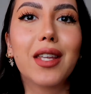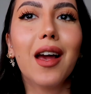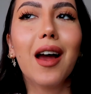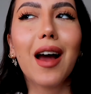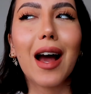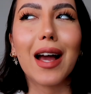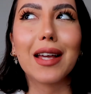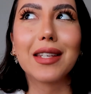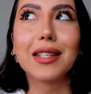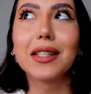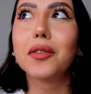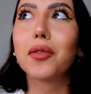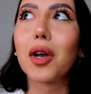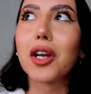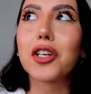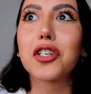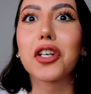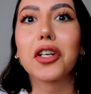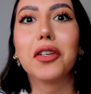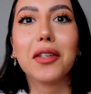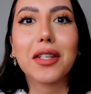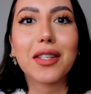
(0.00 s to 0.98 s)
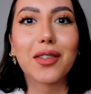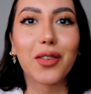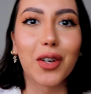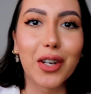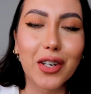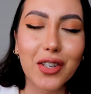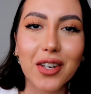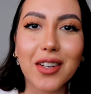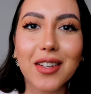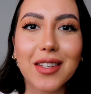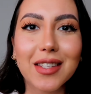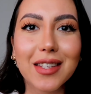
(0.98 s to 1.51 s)
I said Russian
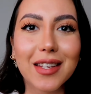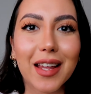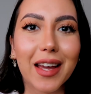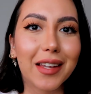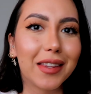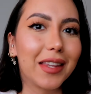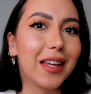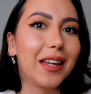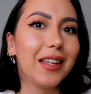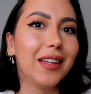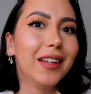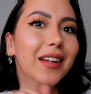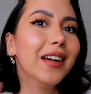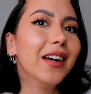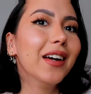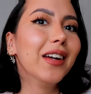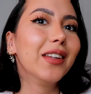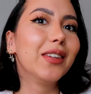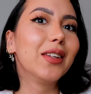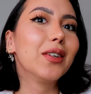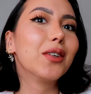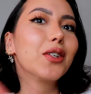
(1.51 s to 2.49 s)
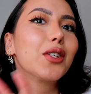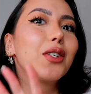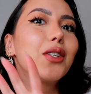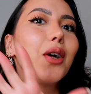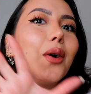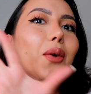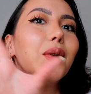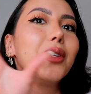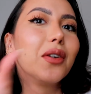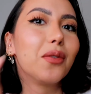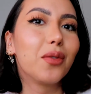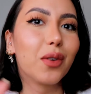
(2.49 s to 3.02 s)
illustrations like they're
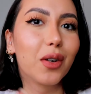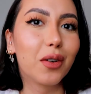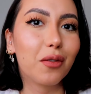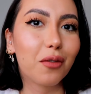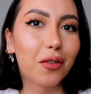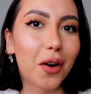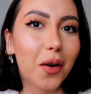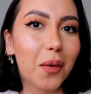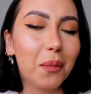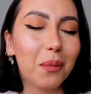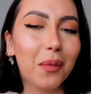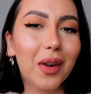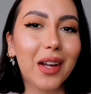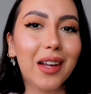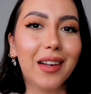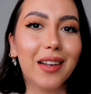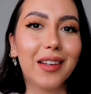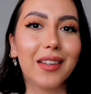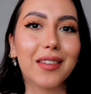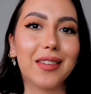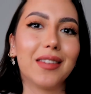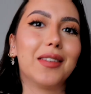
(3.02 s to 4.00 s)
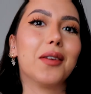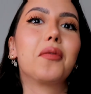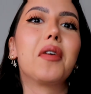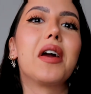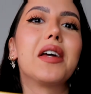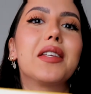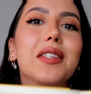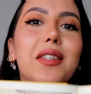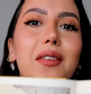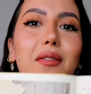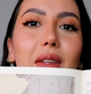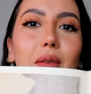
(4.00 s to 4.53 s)
so different from the
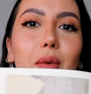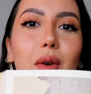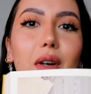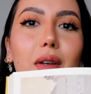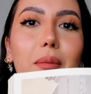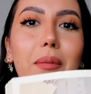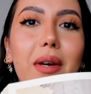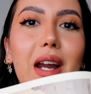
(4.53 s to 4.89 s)
rest of the world.